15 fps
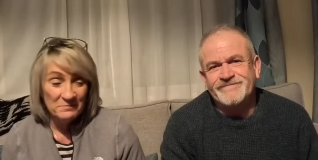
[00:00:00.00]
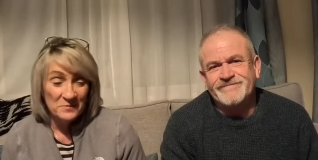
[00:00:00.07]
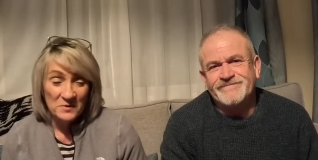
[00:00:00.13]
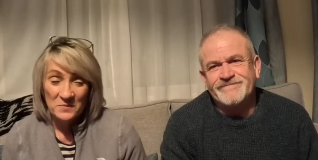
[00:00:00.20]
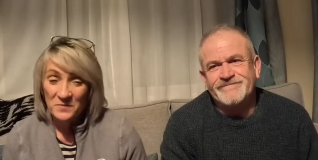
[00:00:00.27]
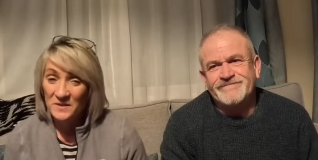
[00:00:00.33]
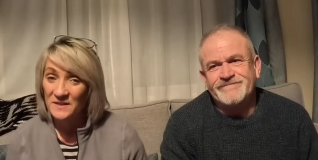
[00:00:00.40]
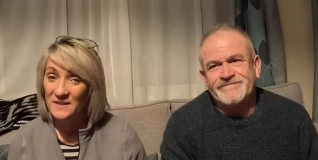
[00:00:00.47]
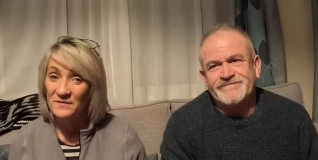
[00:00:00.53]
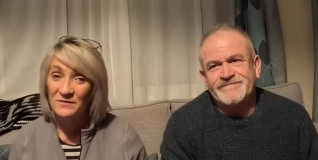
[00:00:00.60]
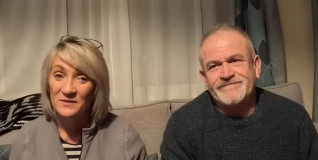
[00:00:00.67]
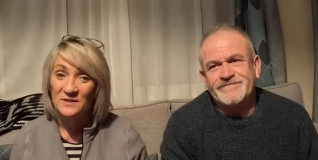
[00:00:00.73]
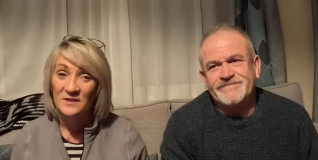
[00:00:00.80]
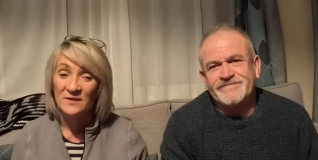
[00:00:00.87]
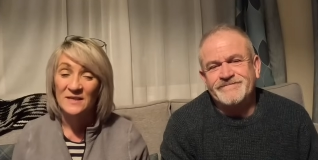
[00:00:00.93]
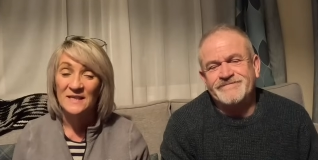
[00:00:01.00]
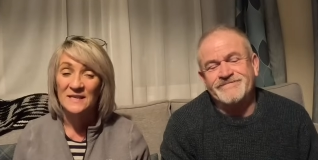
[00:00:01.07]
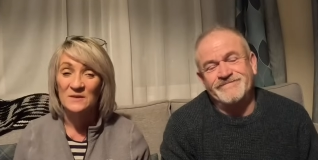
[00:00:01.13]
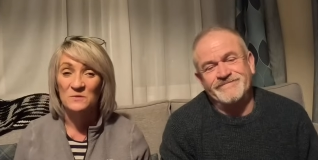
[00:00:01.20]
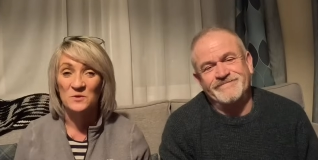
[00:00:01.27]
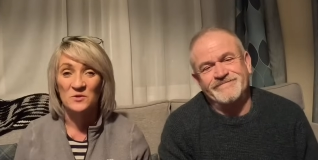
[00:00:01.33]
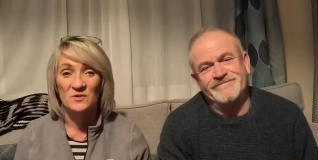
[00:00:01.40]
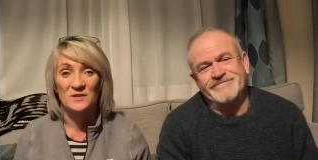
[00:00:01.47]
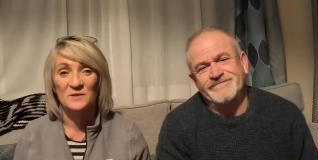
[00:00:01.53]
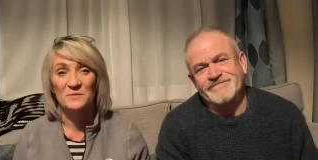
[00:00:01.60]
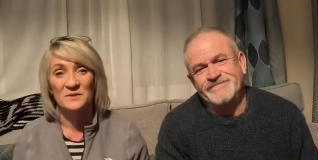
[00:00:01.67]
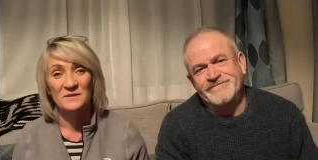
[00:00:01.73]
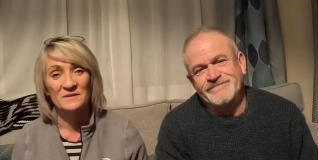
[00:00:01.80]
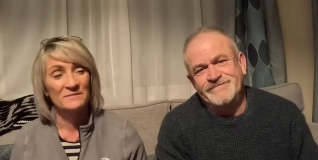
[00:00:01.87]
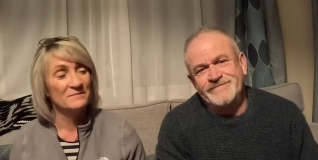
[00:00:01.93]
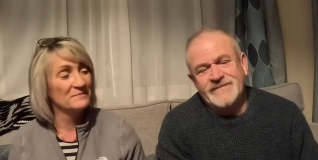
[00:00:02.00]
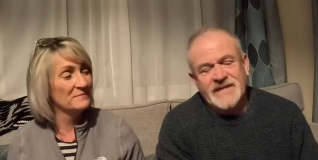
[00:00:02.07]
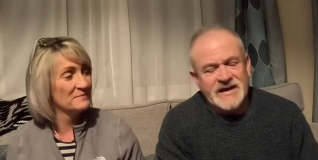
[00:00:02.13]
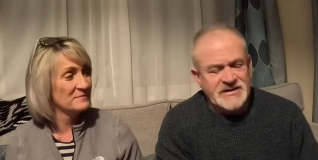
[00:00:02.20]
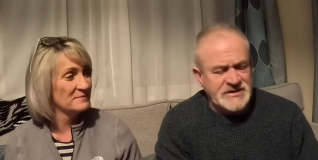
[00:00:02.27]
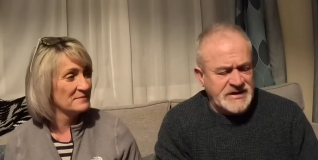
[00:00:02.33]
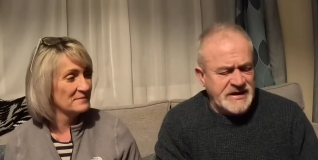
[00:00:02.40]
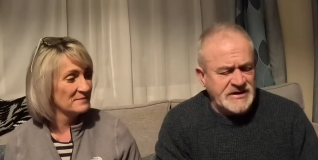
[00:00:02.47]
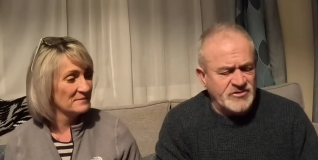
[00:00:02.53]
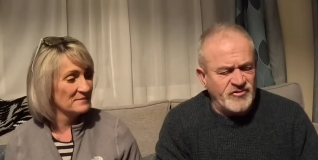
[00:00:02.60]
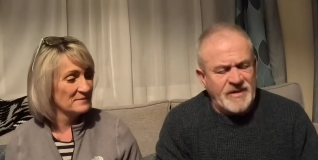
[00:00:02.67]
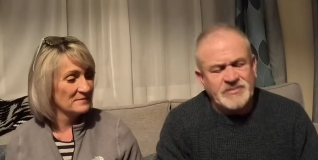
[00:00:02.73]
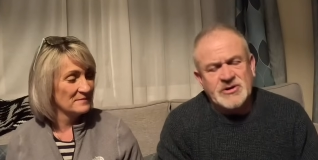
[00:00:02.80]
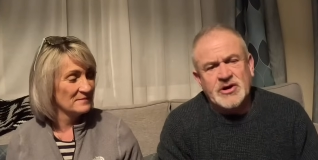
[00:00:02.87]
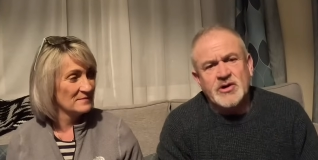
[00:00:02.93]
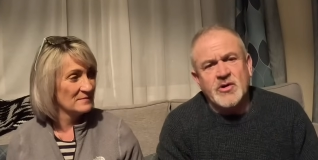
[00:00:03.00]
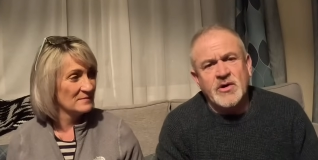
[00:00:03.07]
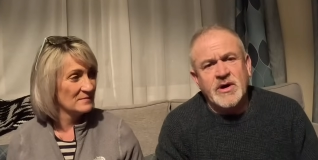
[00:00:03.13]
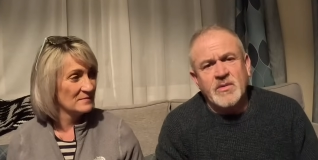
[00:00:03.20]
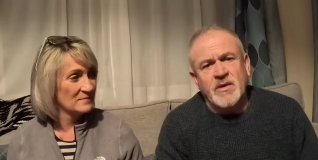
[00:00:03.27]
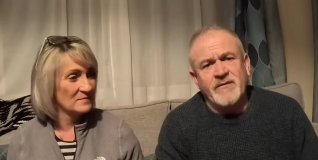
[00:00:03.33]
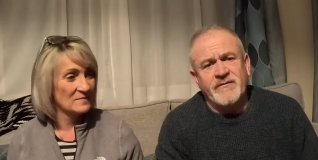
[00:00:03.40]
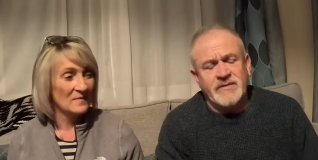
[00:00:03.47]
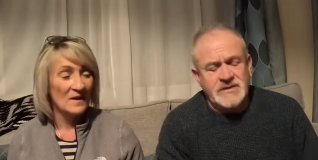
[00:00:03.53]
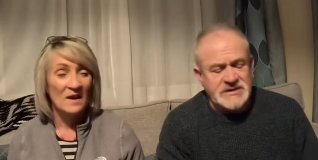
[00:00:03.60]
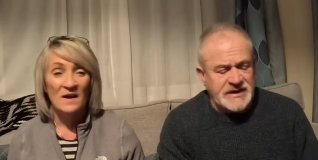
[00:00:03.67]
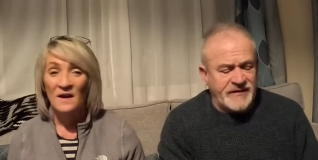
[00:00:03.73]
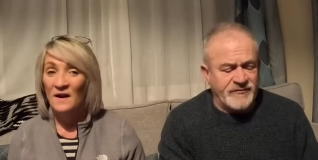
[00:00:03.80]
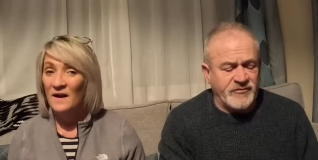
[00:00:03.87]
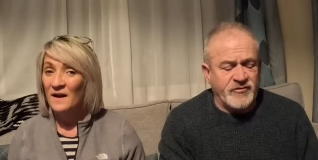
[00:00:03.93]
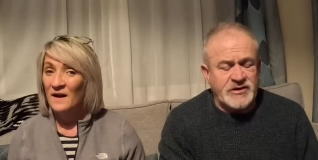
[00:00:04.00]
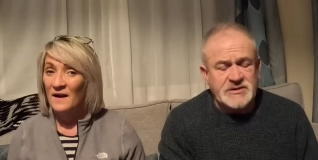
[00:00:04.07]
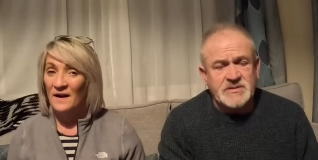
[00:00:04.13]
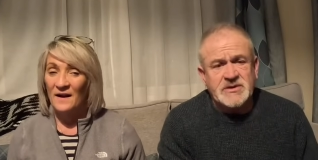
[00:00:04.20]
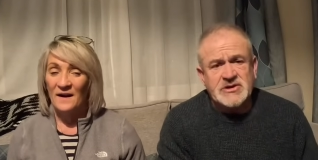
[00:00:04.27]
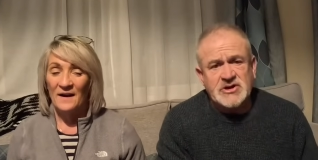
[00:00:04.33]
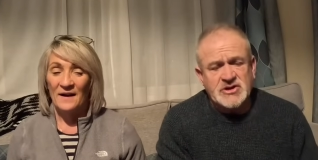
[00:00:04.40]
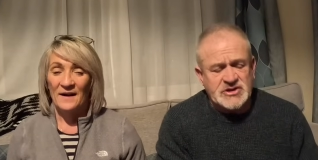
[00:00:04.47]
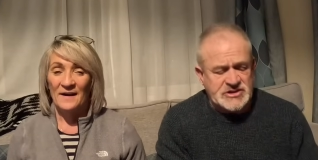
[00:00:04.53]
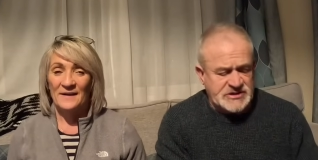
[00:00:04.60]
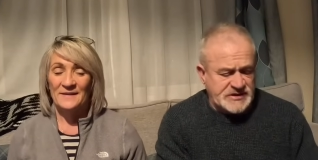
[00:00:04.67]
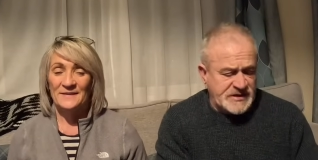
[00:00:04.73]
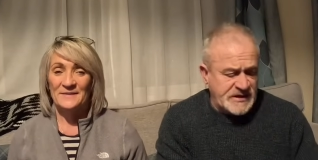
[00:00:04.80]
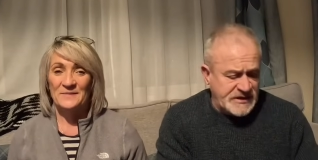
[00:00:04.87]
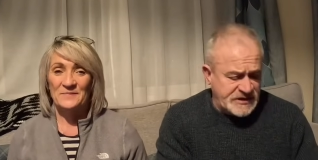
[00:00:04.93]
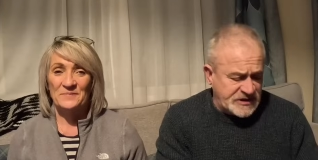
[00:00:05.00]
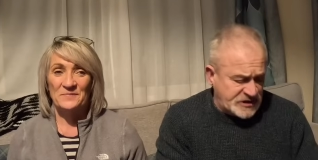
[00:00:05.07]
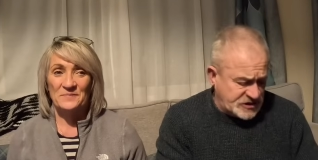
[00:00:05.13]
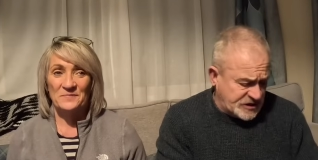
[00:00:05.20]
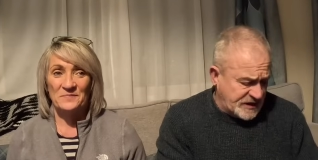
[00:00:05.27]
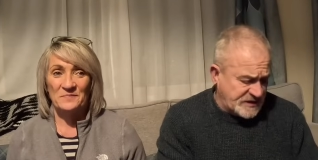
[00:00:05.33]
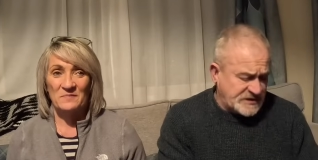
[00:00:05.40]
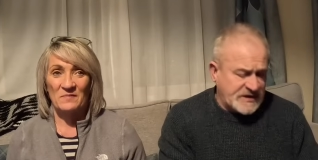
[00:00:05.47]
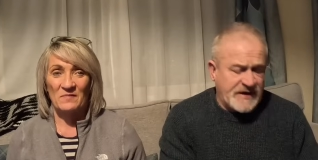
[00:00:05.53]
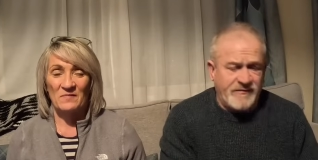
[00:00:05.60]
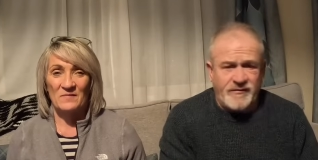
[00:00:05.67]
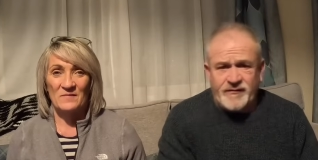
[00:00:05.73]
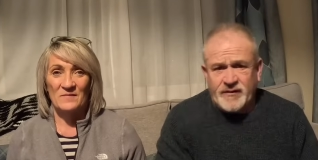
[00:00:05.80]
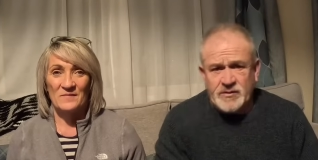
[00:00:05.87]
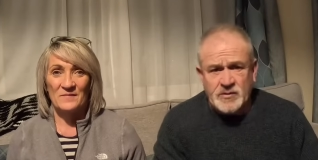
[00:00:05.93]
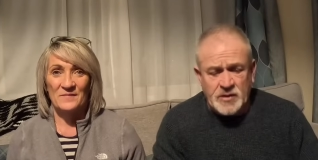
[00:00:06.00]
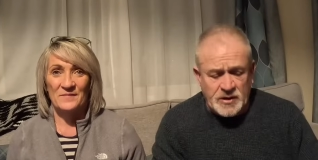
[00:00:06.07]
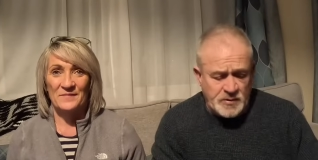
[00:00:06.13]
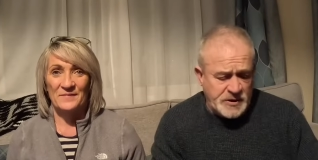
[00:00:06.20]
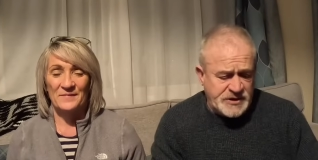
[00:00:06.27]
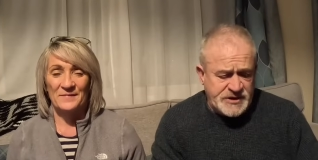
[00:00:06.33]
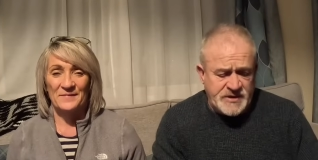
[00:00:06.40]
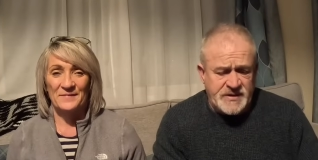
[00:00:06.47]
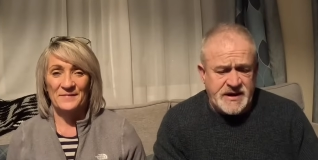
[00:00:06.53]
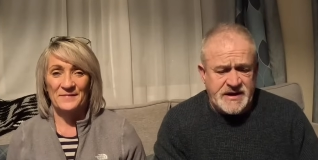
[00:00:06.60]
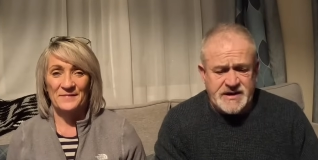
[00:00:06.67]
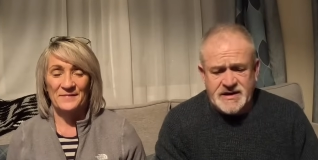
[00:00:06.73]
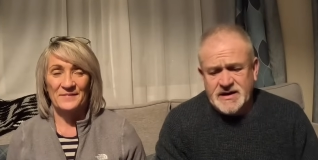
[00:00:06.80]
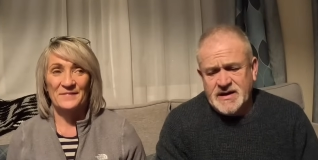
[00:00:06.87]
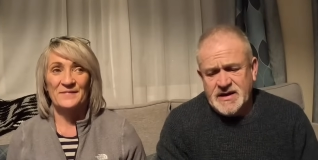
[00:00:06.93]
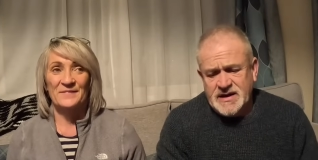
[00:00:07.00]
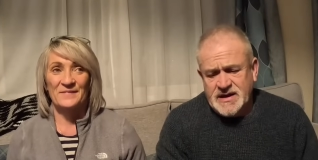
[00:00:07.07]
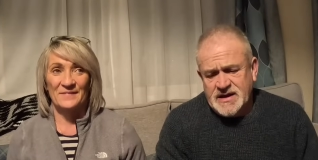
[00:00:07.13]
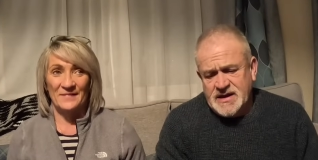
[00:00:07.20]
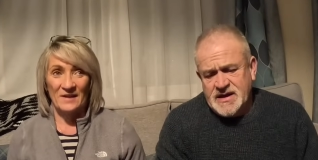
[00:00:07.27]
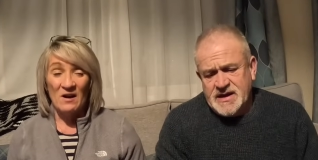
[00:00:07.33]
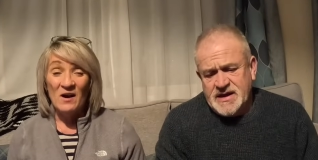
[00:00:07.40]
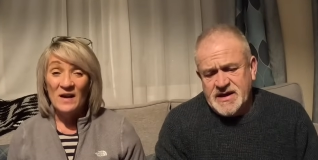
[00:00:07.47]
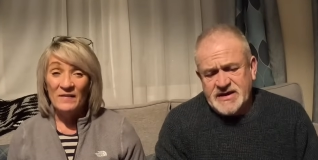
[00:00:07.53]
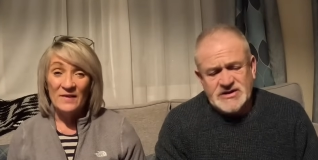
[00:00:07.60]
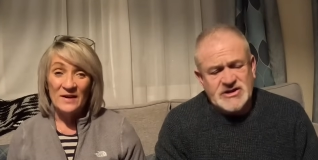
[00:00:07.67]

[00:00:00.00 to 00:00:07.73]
Speaker 1: something different on the lead up to Christmas.
Speaker 2: Yes, Lynn's wrapped on a cooking one until after Christmas because the logistics and everything that we're doing.
Speaker 1: I
Speaker 2: have